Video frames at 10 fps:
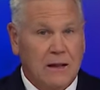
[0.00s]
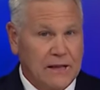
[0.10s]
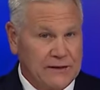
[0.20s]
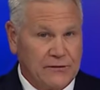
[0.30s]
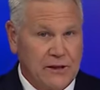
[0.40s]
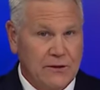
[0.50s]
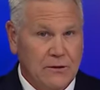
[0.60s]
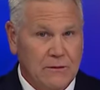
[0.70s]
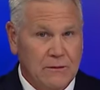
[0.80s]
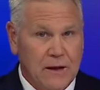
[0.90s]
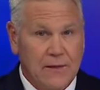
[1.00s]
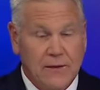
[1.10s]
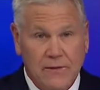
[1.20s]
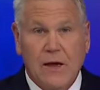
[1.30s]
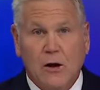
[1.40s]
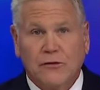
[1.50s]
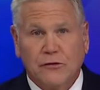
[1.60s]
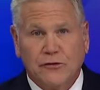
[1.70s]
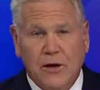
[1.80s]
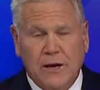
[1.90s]
Less lethal, and then they
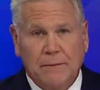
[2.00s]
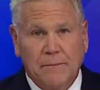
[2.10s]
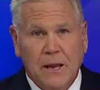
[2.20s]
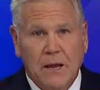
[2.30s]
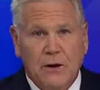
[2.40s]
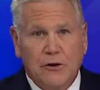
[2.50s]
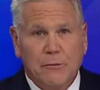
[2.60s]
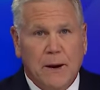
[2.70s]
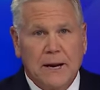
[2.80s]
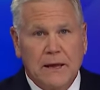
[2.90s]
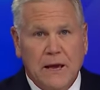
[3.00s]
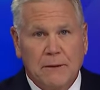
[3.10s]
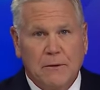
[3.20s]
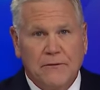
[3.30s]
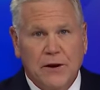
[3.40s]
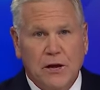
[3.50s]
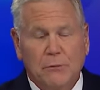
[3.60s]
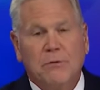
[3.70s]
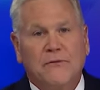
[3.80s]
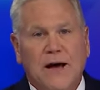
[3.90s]
also shot him. New body camera video
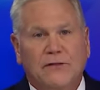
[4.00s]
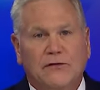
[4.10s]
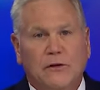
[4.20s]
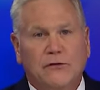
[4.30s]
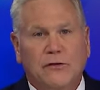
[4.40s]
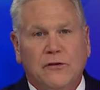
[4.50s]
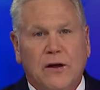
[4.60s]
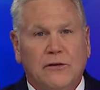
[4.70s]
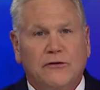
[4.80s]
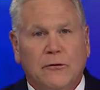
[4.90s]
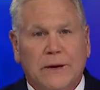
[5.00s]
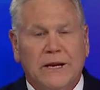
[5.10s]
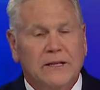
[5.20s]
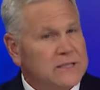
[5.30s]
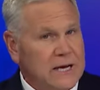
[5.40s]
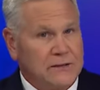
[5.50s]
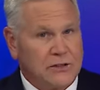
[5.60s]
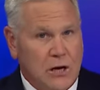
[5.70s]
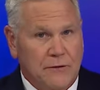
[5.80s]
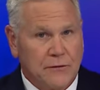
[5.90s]
provides those details during an intense
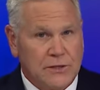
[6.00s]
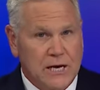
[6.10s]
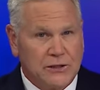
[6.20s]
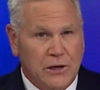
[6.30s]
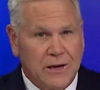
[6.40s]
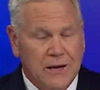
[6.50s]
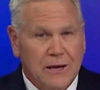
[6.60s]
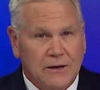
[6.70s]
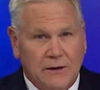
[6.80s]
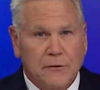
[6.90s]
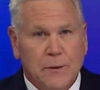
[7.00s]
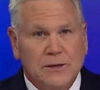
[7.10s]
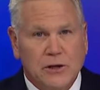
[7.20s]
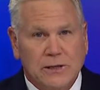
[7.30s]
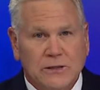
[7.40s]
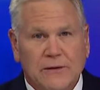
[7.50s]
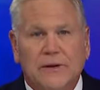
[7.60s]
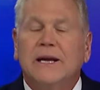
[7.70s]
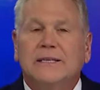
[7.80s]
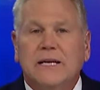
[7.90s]
confrontation. WHAS
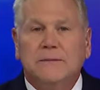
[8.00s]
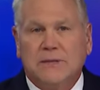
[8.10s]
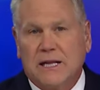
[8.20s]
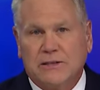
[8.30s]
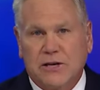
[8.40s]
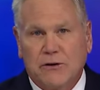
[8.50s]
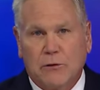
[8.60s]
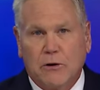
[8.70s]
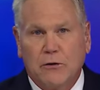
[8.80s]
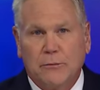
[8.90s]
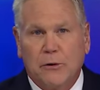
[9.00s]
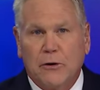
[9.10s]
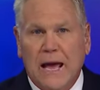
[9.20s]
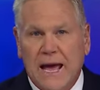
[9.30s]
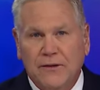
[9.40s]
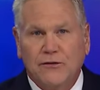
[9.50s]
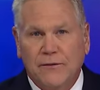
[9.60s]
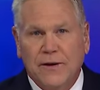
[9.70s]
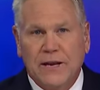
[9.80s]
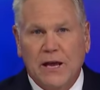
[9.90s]
11 Night Team's Alexandra Goldberg has the
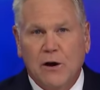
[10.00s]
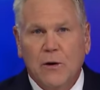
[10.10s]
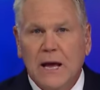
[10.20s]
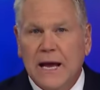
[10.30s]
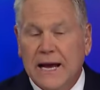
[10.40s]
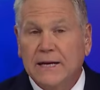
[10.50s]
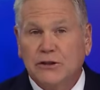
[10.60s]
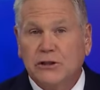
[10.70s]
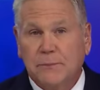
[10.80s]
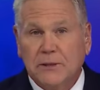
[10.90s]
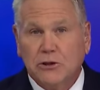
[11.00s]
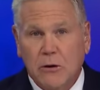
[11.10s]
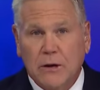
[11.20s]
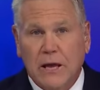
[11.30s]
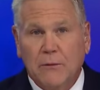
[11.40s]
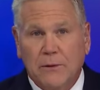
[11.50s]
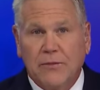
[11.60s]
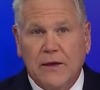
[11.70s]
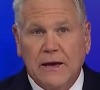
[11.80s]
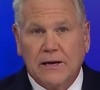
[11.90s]
video, and she's been talking with
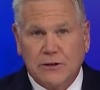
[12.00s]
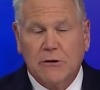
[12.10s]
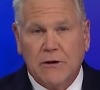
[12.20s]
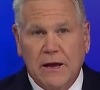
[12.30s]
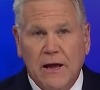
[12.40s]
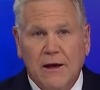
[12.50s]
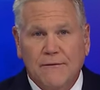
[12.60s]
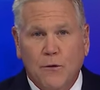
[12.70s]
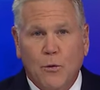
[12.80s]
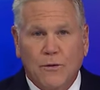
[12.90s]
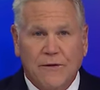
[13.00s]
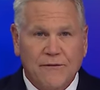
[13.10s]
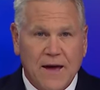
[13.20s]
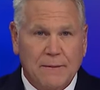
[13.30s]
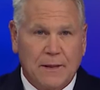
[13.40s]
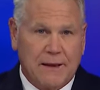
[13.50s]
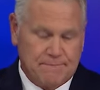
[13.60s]
the attorney for the family.